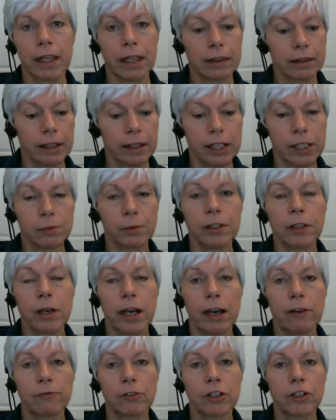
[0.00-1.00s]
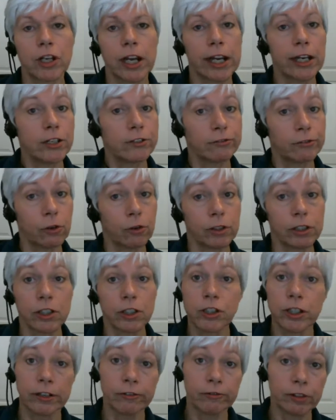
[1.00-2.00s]
that's when you have to change
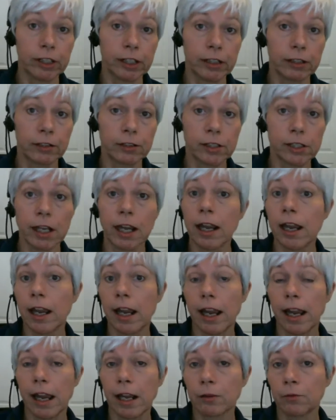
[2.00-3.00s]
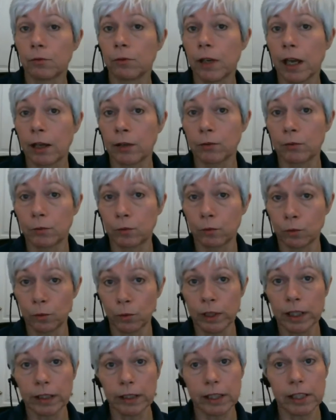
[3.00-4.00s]
focus, shift gears, and
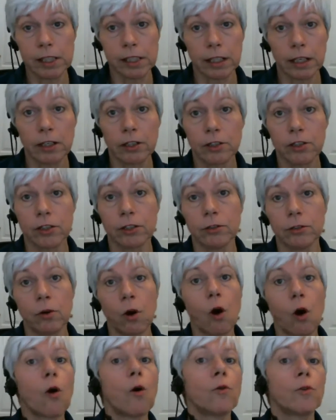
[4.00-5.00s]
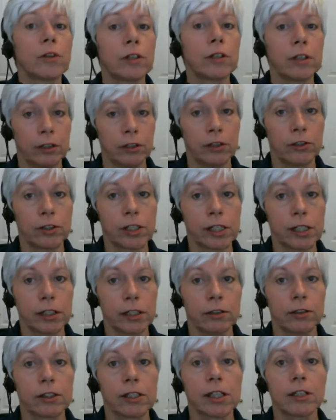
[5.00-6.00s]
really start to hone your
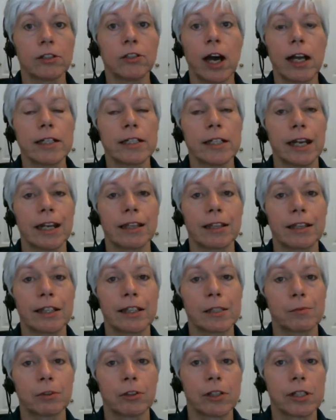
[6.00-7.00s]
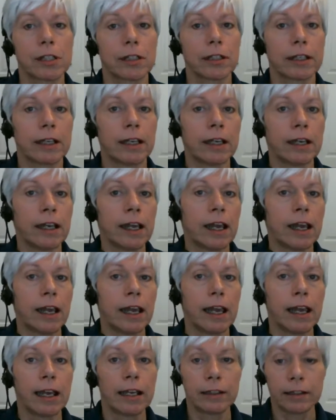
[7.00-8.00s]
skills, not take things personally,
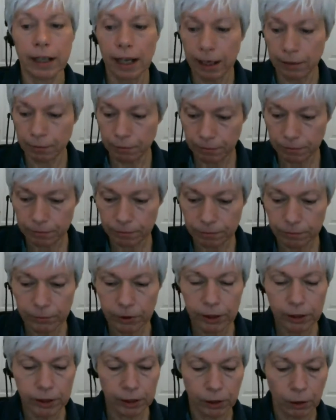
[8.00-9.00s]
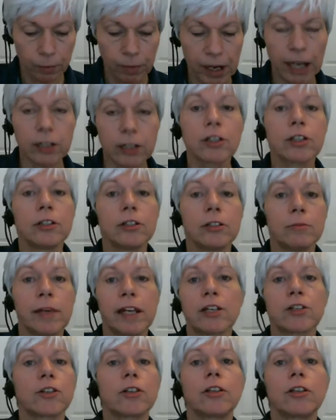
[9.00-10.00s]
and back to
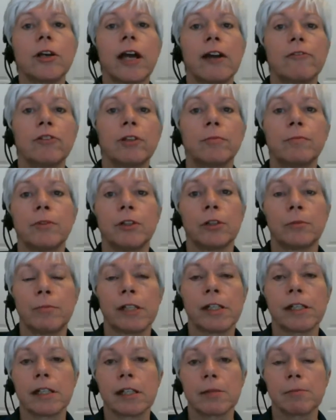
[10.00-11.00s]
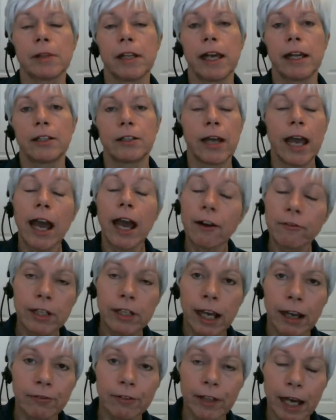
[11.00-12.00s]
make sure that you have your business plan. You have
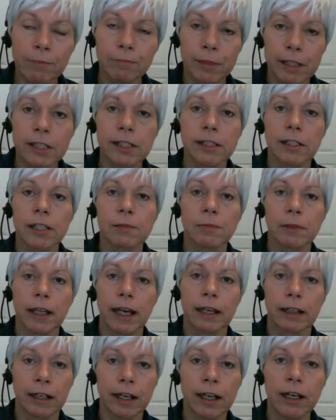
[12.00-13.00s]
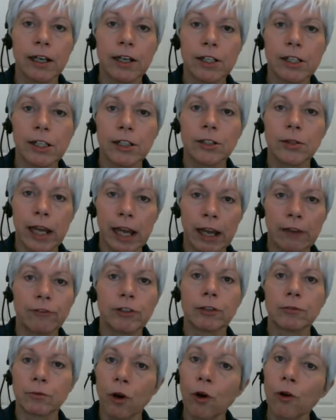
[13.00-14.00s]
to have that business plan so that you have
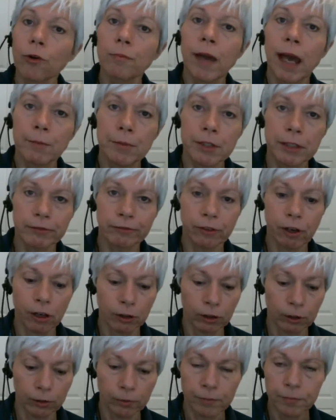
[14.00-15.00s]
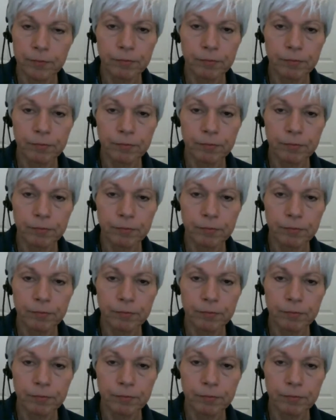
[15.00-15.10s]
your roadmap to follow.